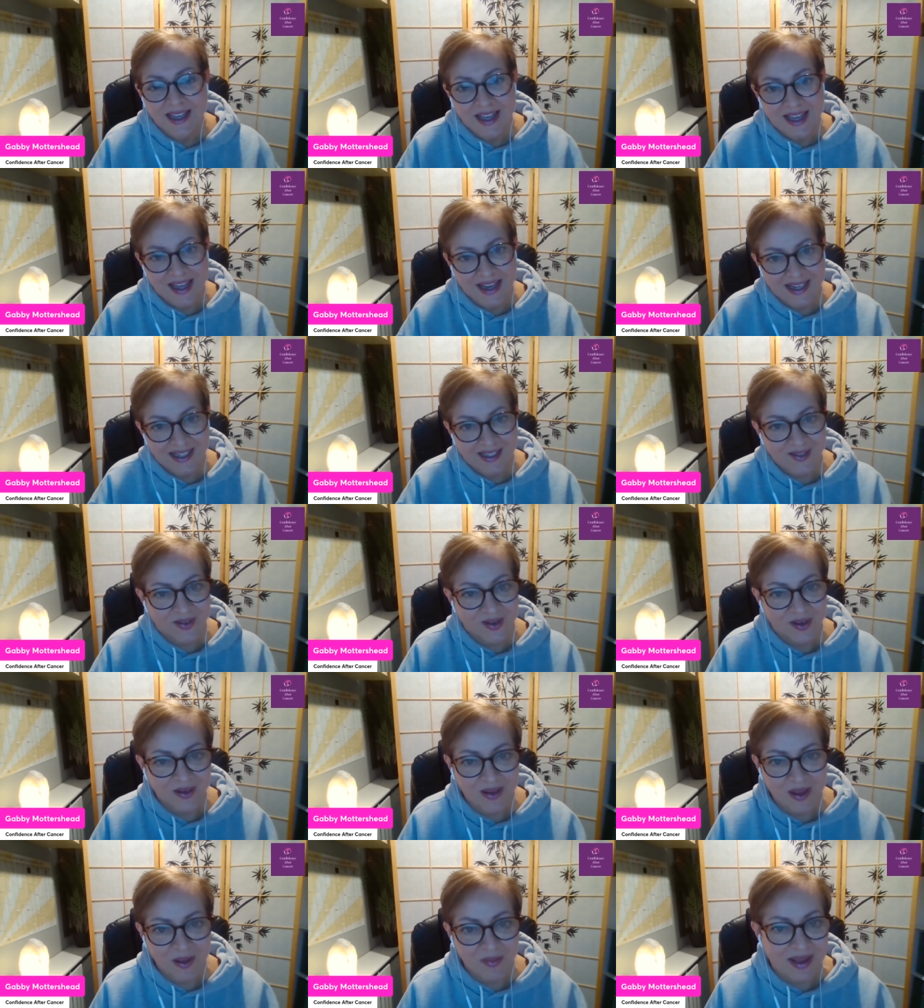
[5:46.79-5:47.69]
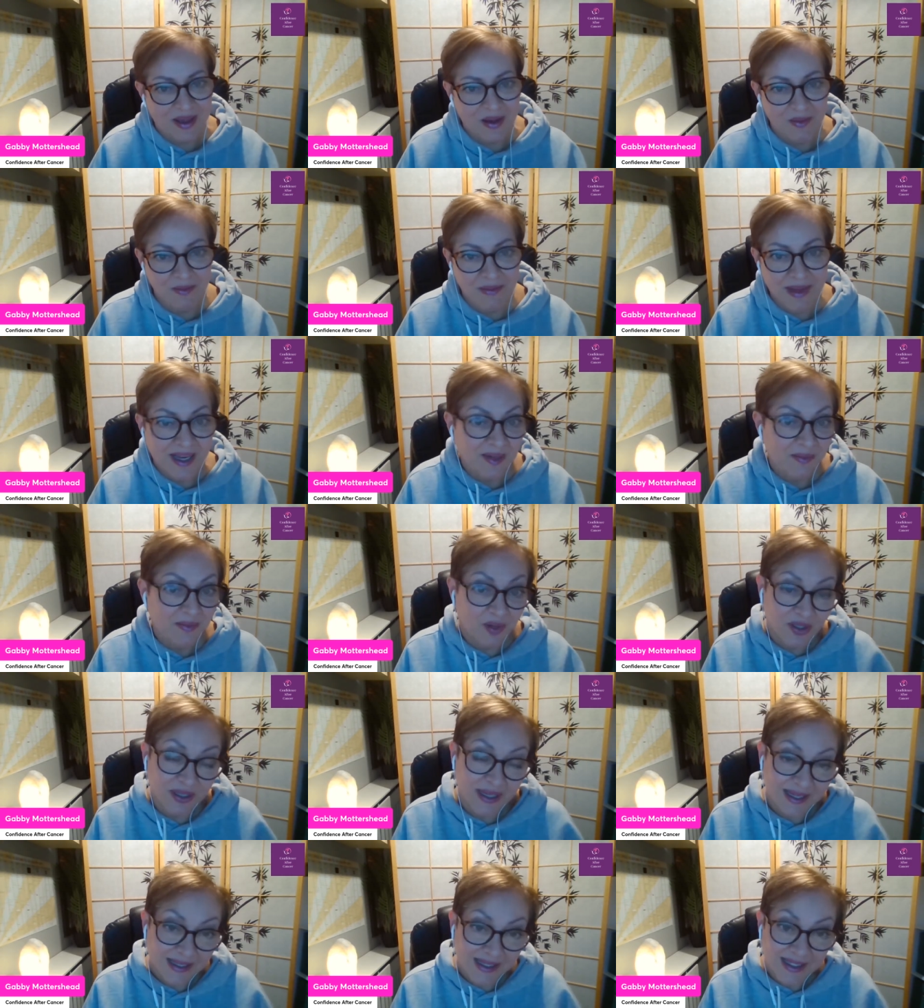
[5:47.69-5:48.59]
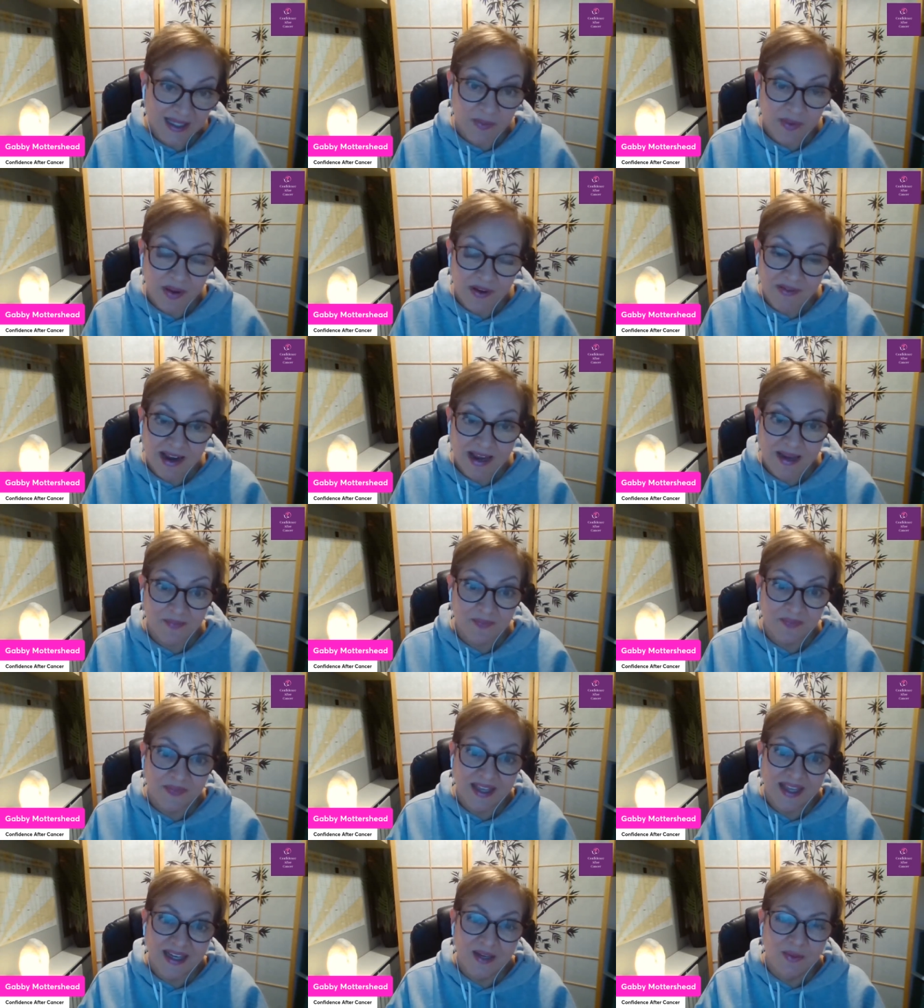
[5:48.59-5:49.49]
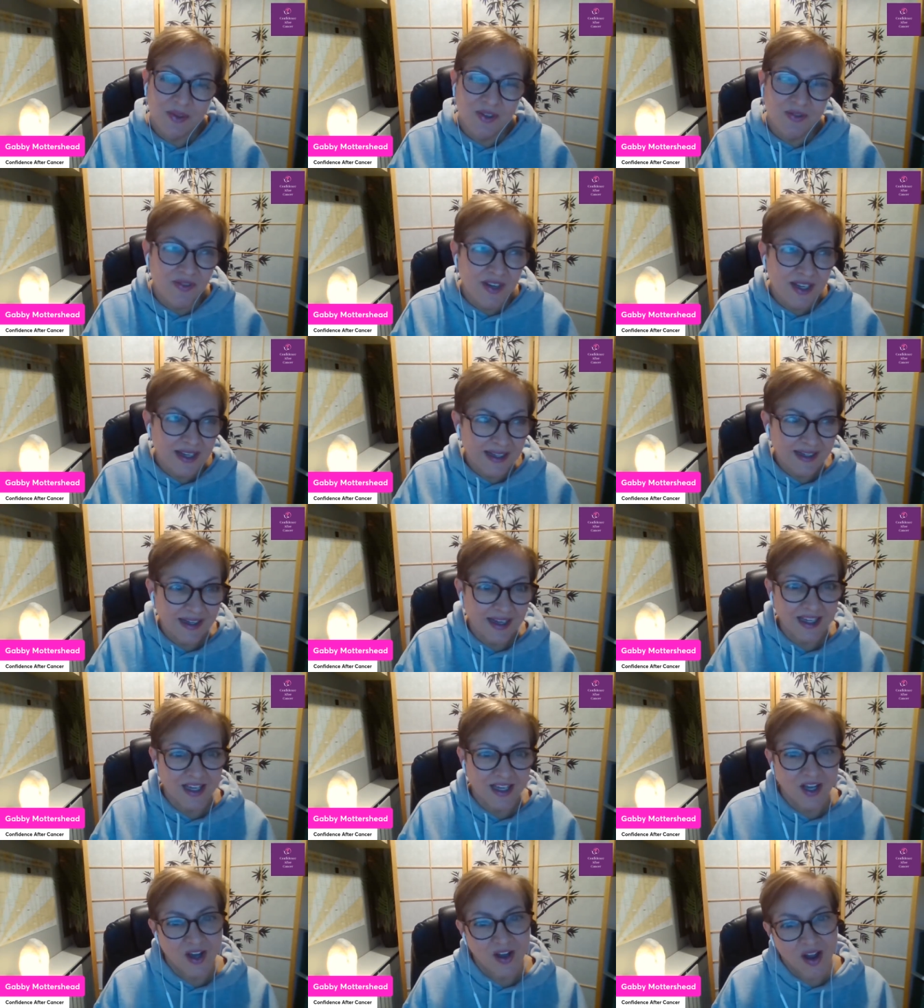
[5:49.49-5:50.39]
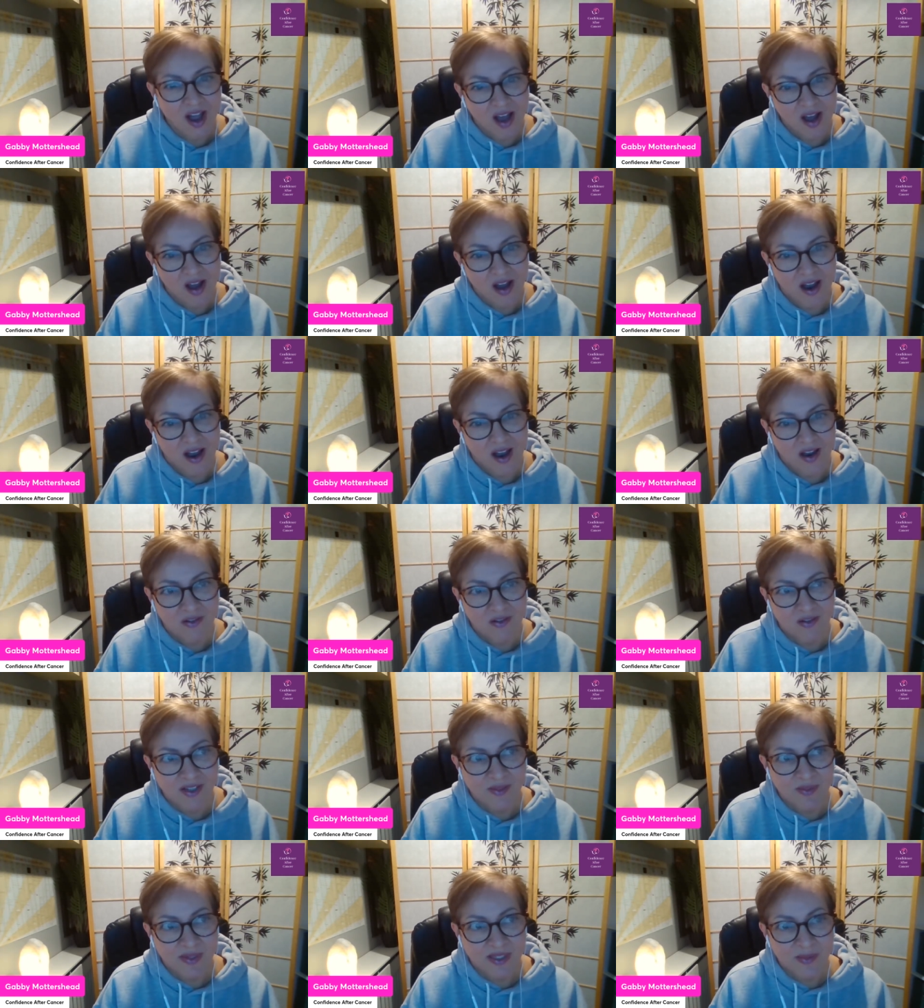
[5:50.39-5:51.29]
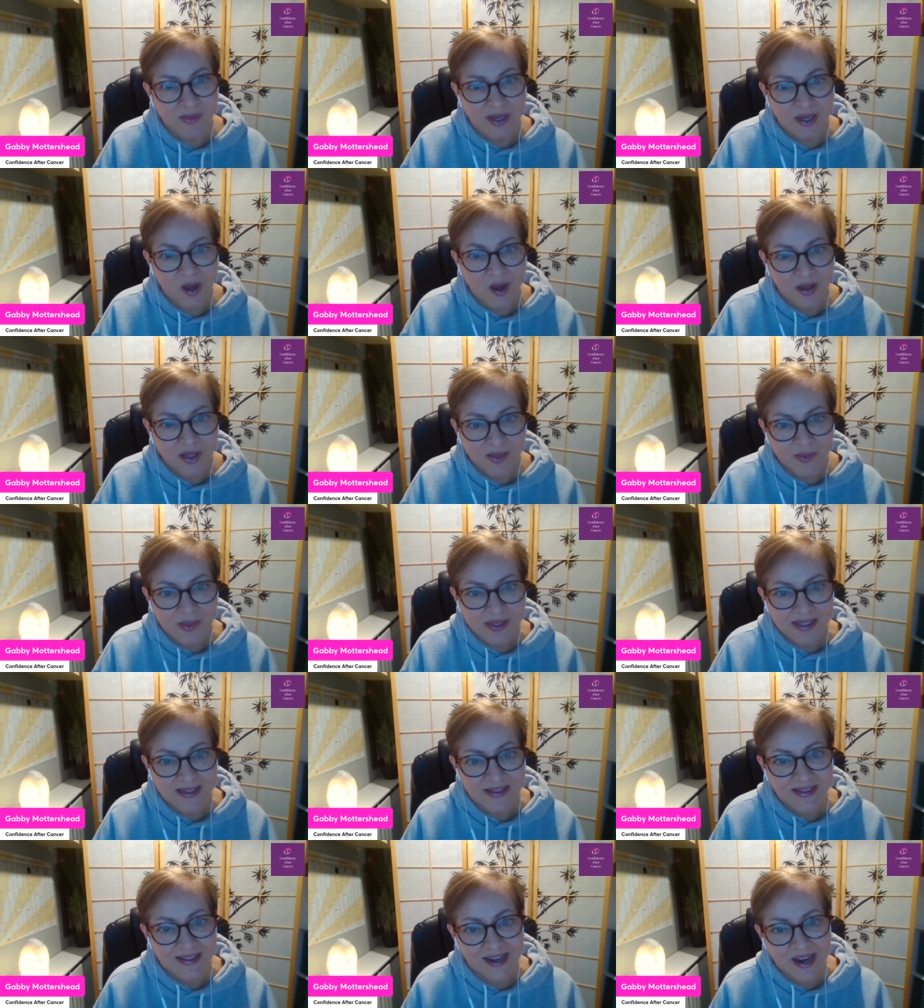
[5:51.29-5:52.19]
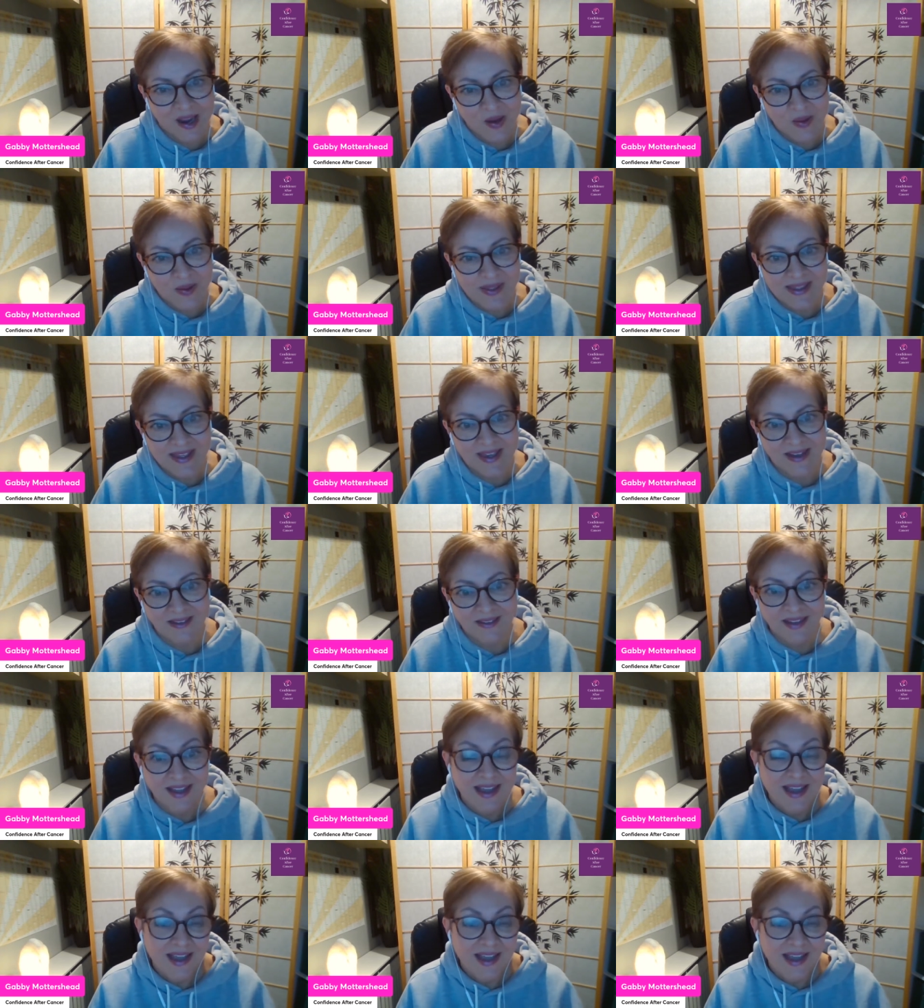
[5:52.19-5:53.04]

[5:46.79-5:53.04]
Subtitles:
And it's all about mind, body and spirit. And it was really like a cross between a hospital and a hotel.